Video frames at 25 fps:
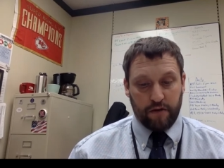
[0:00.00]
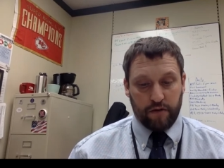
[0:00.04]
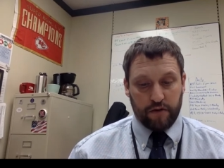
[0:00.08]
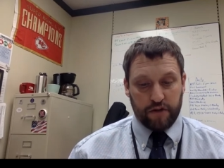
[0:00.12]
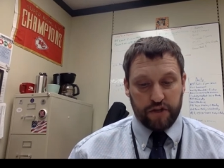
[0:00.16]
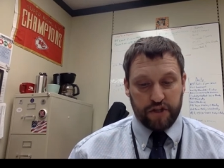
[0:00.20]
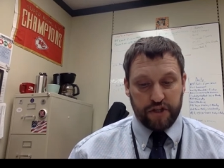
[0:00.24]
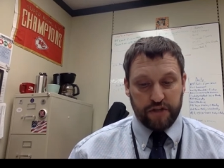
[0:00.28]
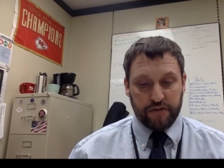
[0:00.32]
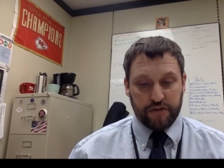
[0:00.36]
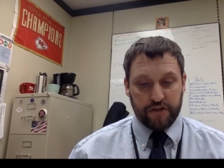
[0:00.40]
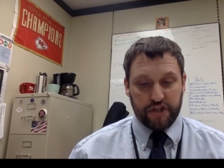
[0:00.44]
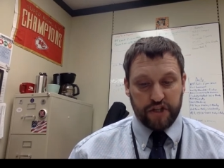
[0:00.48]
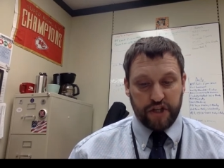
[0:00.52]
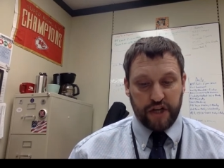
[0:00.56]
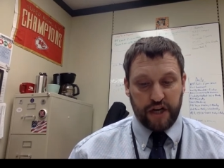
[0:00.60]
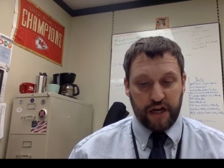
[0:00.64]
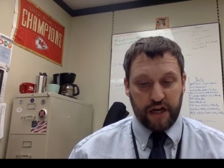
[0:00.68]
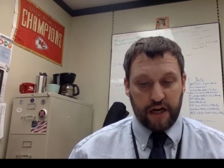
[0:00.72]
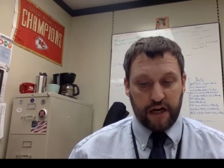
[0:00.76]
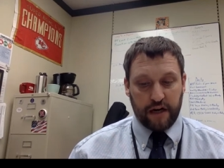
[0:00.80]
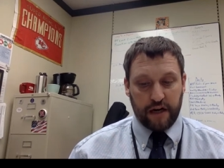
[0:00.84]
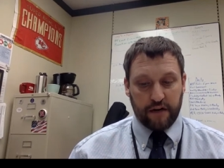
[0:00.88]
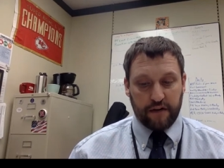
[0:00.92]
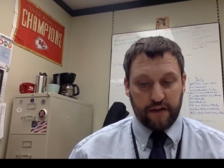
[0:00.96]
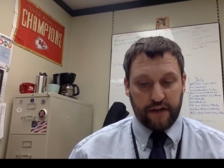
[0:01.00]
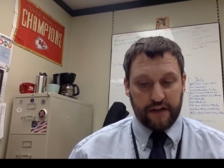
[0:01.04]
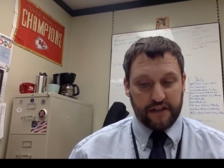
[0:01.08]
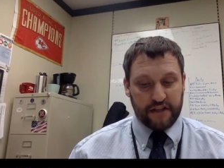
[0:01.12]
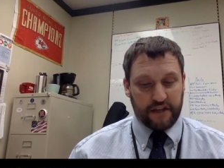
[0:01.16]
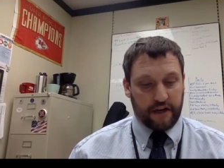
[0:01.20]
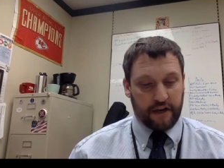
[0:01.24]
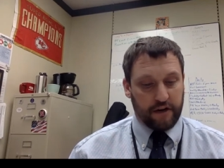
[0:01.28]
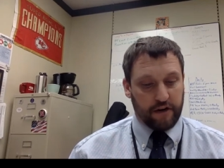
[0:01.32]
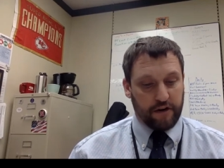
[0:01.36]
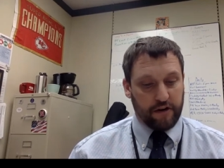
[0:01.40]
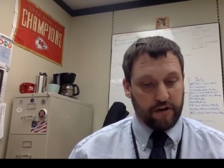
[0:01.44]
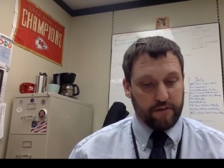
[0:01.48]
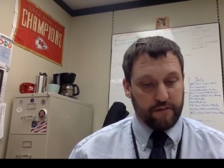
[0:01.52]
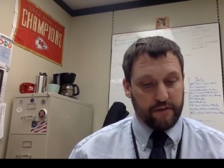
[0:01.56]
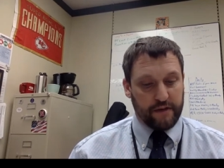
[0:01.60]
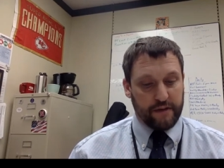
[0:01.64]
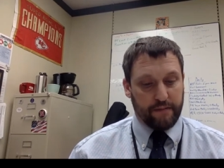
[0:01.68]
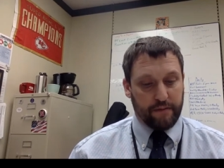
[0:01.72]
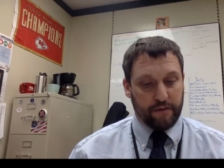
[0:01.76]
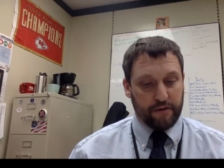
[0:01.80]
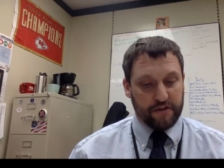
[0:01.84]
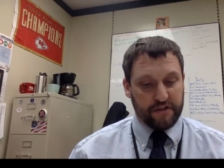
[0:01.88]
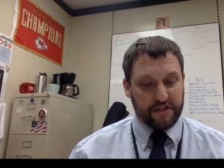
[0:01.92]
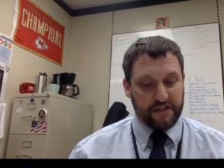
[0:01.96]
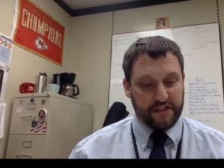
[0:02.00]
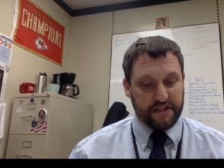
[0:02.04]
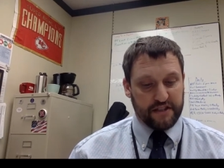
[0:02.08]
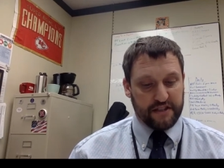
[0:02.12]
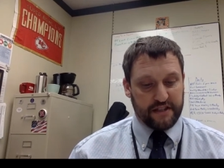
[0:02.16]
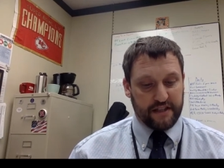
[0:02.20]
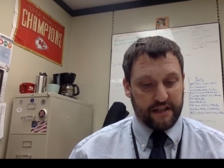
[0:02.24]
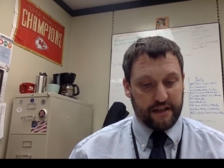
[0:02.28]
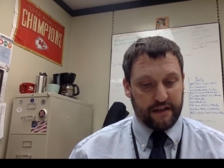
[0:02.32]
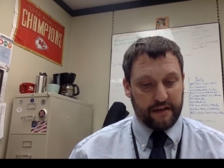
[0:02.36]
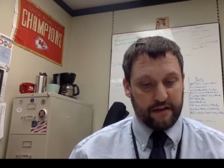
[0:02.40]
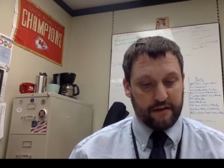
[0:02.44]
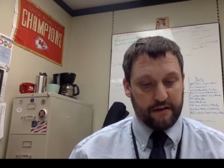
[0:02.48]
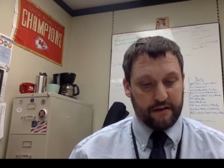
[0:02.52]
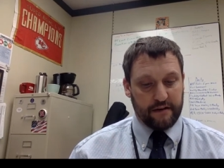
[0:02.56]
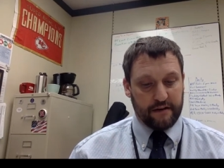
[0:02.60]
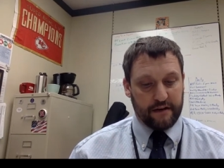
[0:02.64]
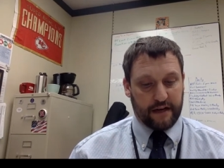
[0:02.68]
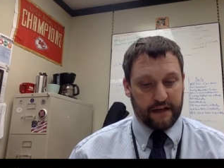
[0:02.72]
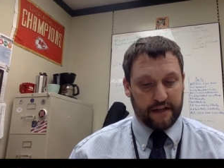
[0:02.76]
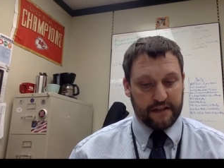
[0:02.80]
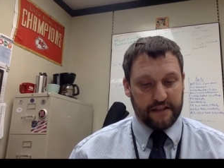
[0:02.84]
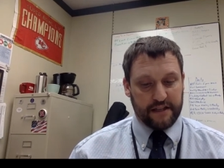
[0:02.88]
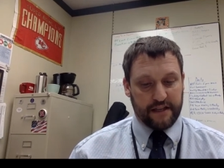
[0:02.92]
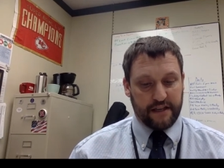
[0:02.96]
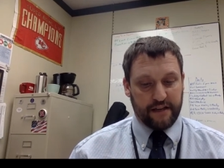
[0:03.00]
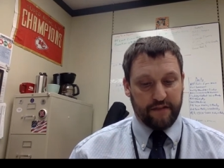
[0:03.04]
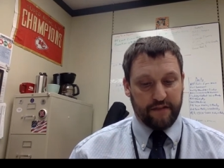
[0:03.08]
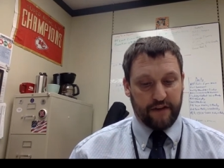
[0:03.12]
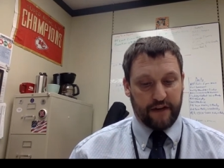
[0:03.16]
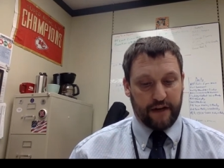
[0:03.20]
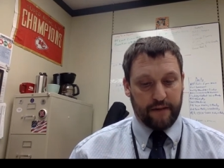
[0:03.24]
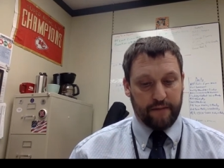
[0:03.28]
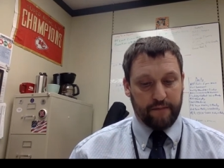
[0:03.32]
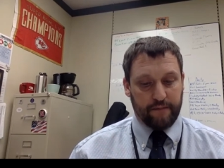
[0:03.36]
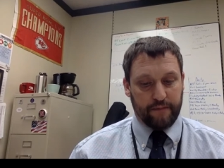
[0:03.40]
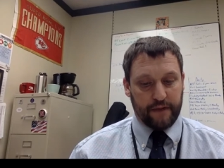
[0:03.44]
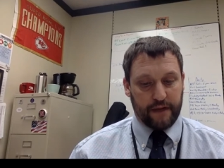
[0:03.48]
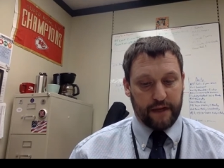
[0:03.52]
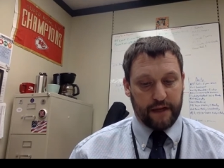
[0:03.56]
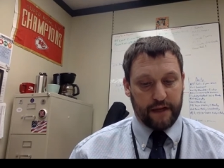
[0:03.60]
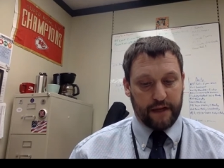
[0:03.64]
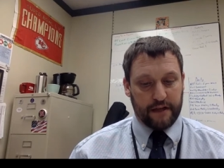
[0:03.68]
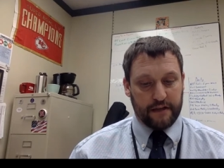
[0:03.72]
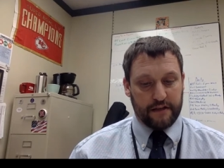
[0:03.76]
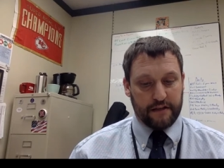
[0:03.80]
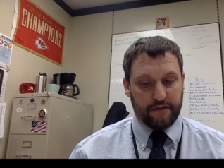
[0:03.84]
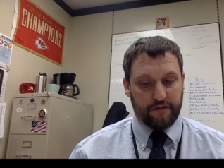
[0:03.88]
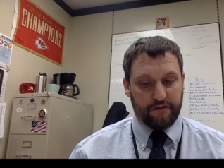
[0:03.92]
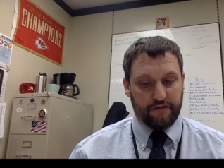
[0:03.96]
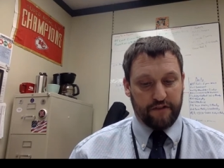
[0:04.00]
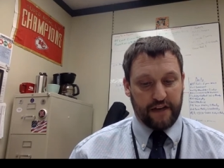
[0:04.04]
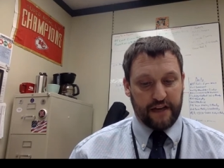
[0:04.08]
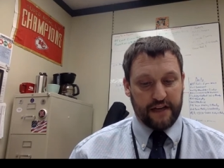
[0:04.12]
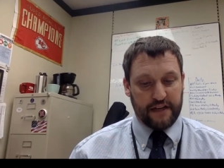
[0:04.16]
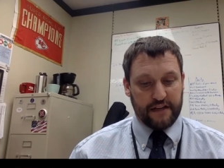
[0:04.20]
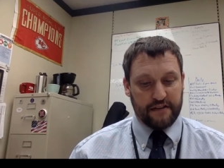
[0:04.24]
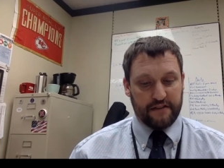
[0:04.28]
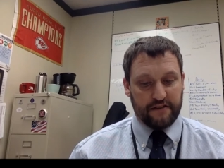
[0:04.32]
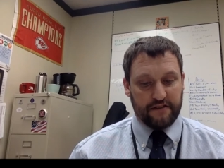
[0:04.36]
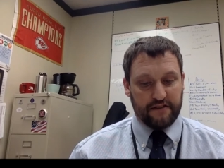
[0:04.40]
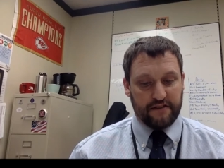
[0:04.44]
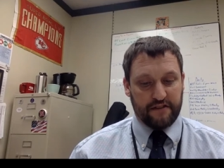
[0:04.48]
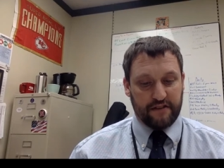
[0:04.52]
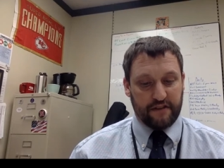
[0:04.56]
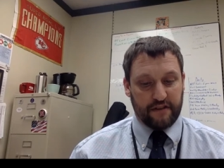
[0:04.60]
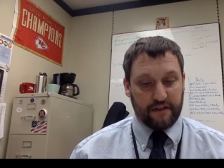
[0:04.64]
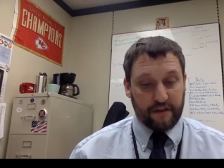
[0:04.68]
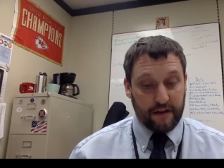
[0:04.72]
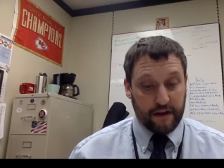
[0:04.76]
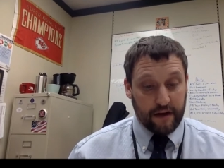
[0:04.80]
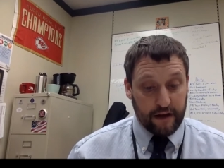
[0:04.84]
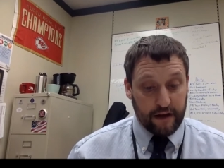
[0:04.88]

When she was young, they taught her to be persistent, not to give up, and to face